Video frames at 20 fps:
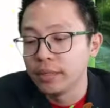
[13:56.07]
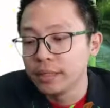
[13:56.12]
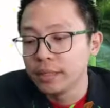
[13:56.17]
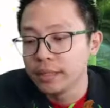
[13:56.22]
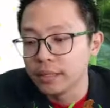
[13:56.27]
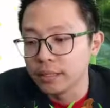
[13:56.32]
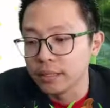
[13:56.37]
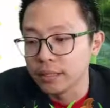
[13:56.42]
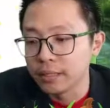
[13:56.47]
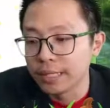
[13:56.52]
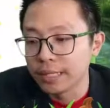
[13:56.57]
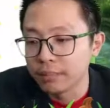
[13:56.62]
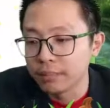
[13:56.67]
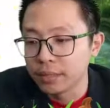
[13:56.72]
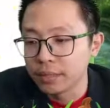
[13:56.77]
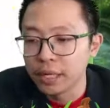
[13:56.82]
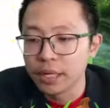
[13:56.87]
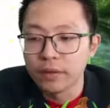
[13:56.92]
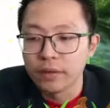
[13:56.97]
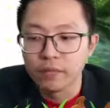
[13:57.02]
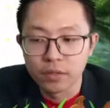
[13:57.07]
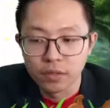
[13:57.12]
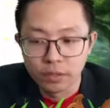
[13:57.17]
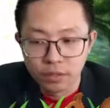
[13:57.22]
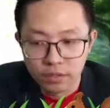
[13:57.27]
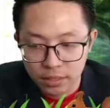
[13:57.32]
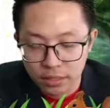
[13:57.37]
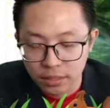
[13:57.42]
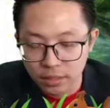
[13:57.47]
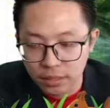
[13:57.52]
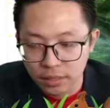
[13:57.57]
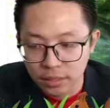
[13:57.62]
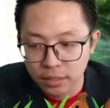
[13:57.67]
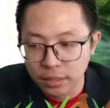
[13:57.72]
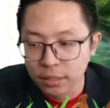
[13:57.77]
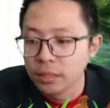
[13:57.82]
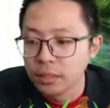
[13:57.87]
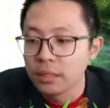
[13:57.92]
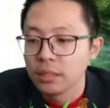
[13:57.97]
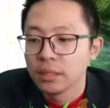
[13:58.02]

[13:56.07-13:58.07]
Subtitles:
the lambda and velocity.